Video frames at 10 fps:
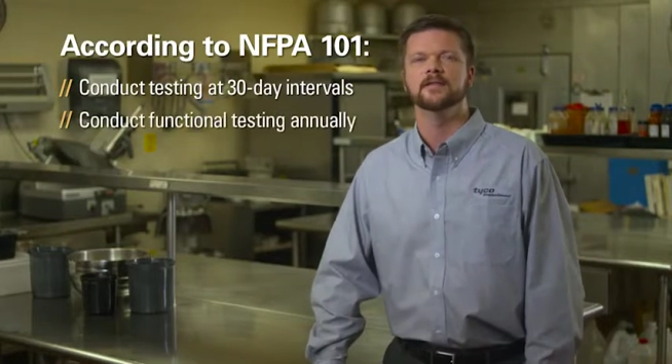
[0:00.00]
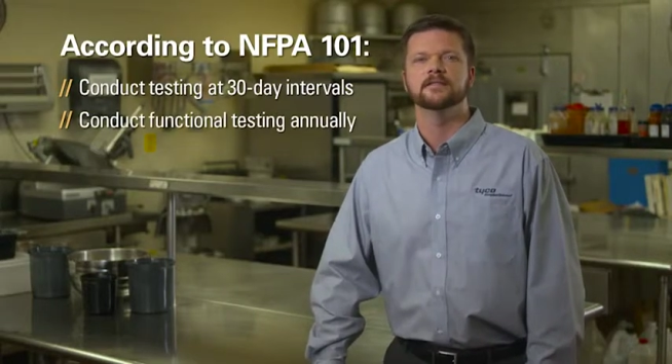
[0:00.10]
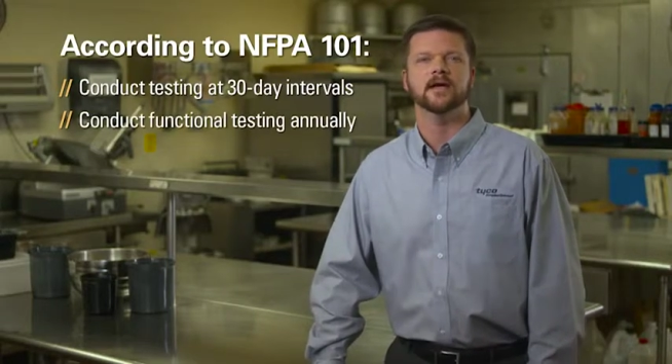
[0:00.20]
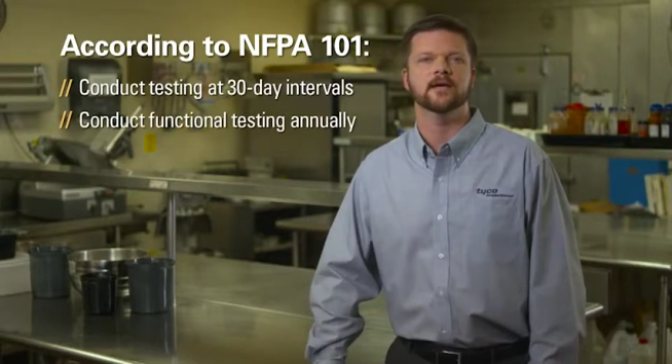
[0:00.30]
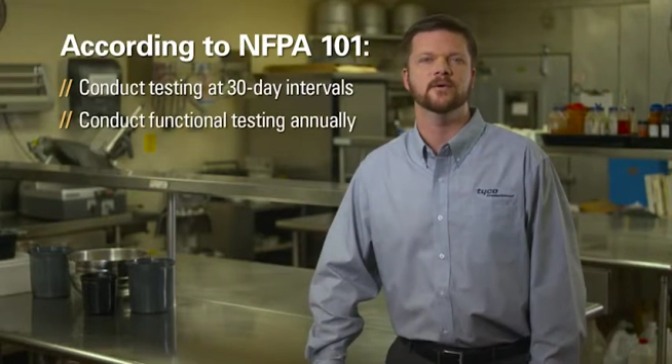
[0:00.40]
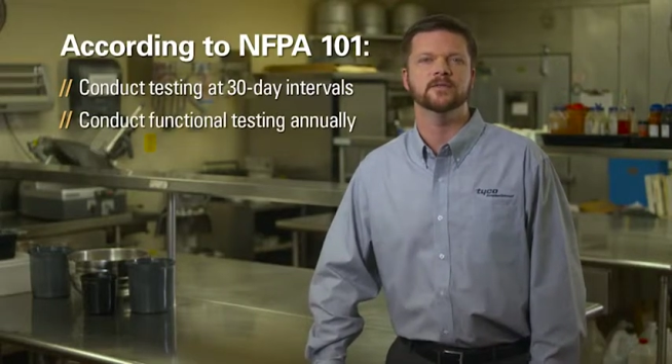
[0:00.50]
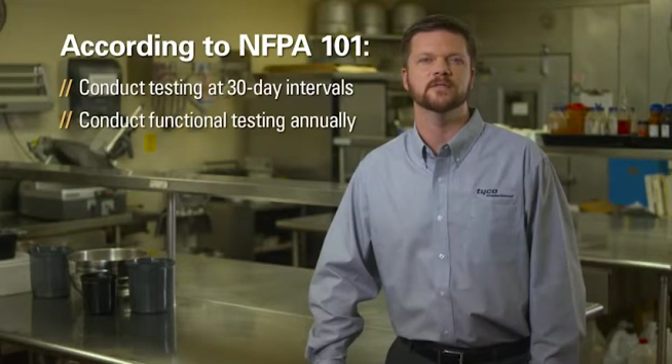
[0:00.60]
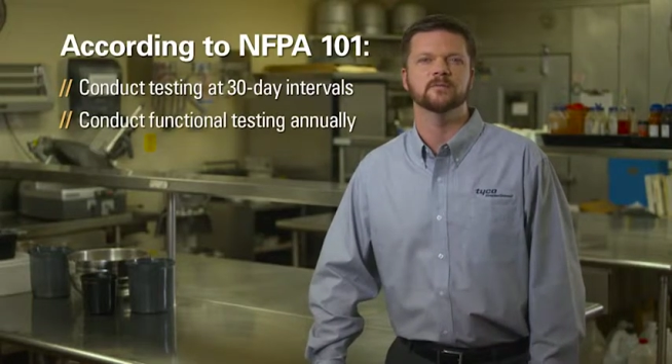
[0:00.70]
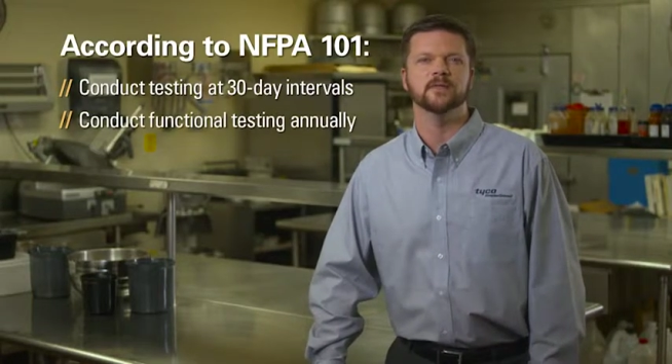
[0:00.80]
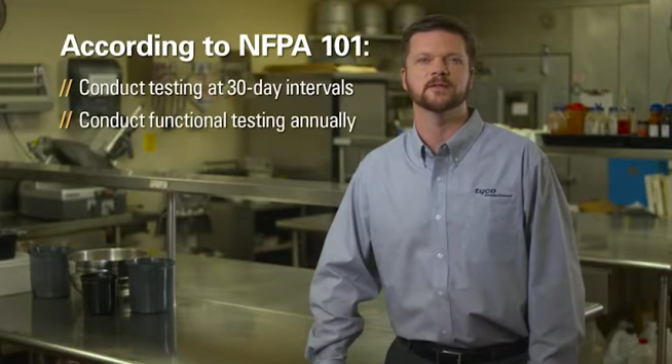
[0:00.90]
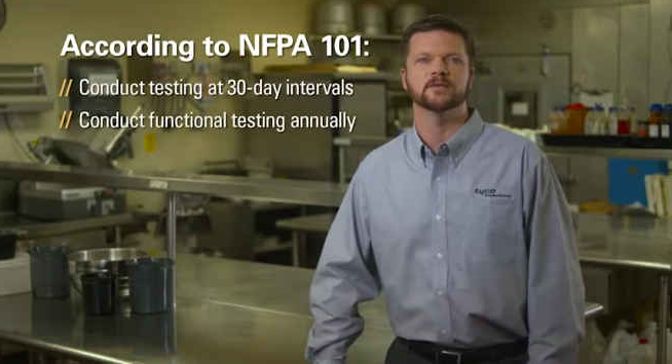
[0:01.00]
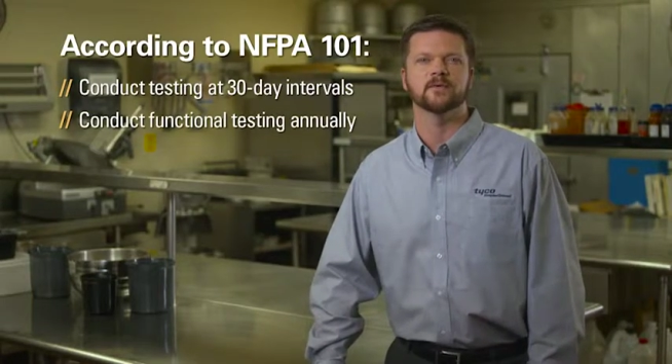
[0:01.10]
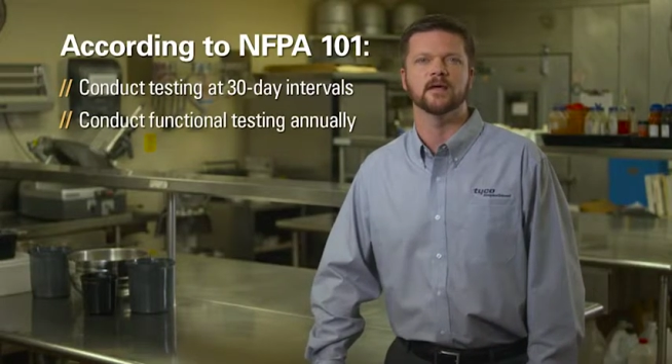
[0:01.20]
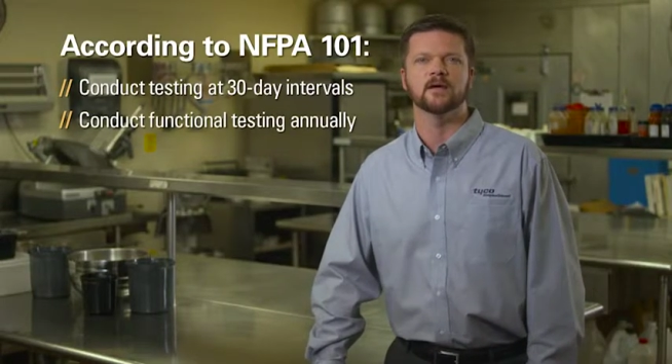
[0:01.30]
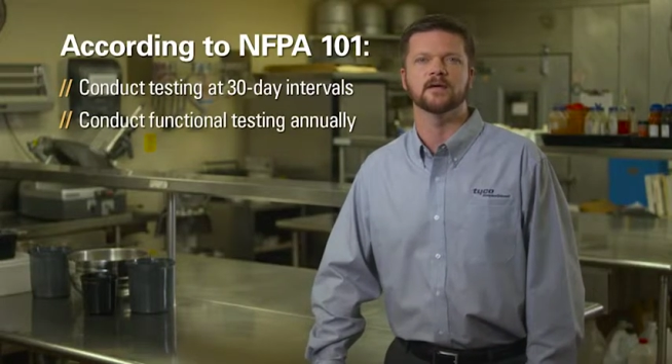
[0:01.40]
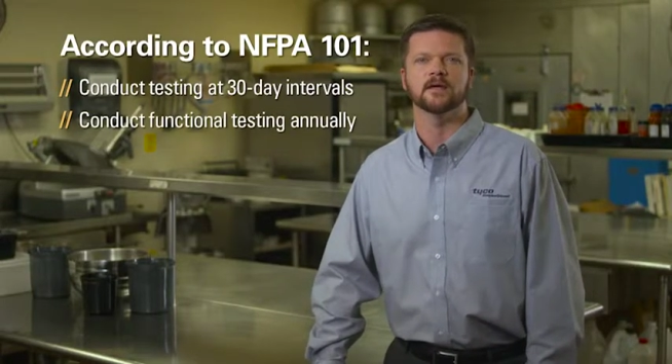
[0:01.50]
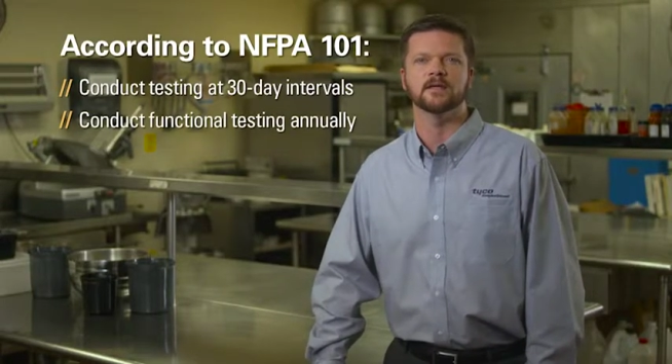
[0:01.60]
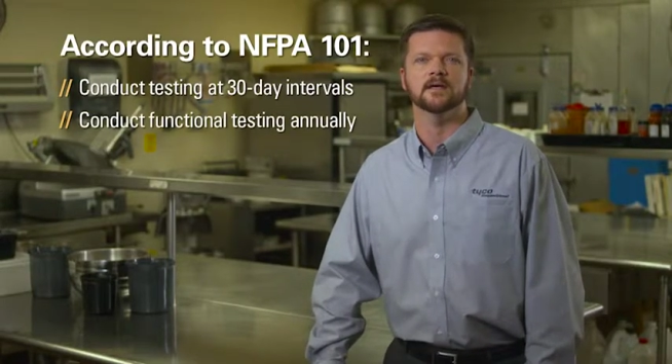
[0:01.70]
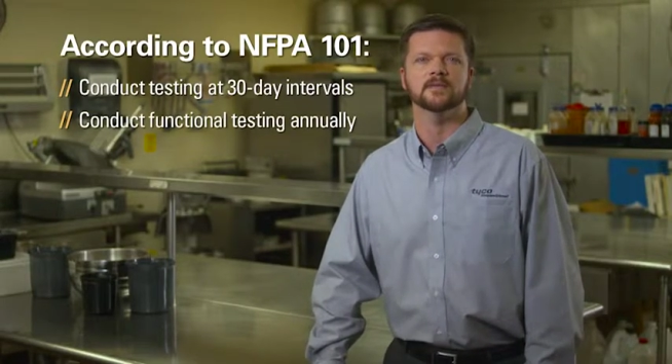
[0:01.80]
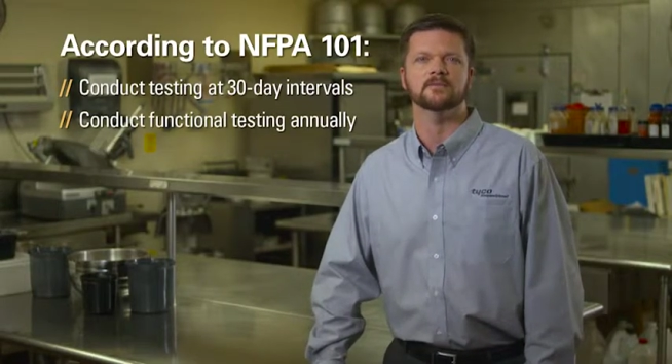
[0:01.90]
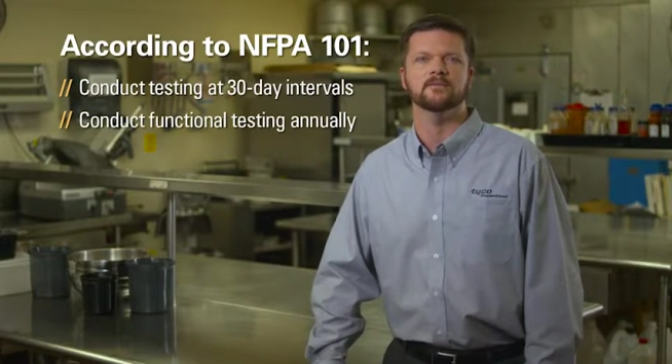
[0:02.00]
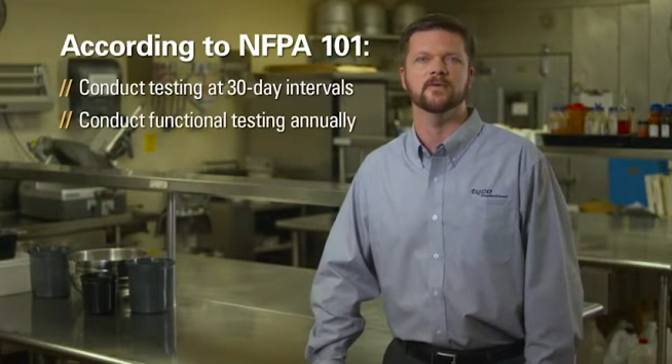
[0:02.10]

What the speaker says: Tyco Simplex Grinnell conducts